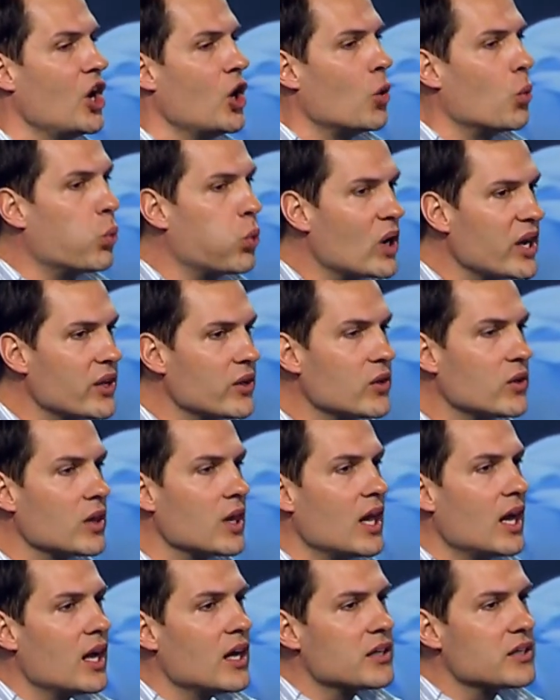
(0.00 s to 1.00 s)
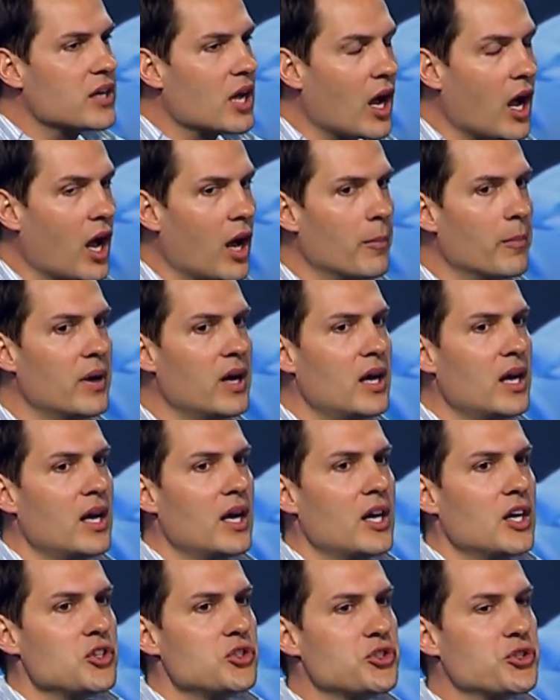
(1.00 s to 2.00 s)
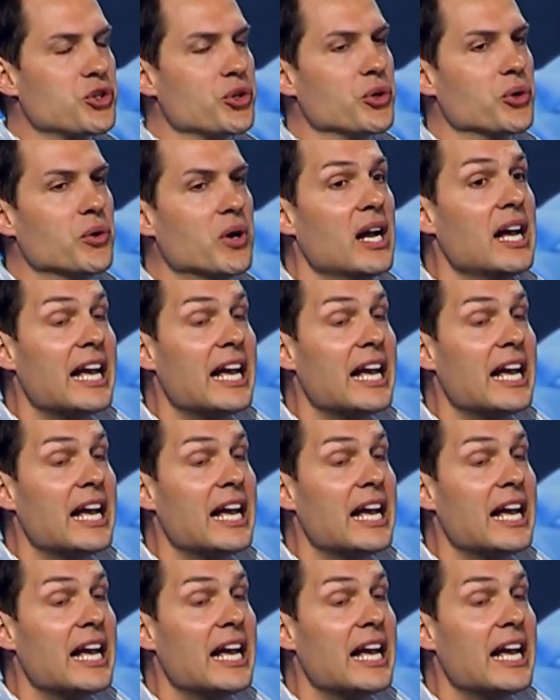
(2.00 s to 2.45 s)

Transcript: will come true.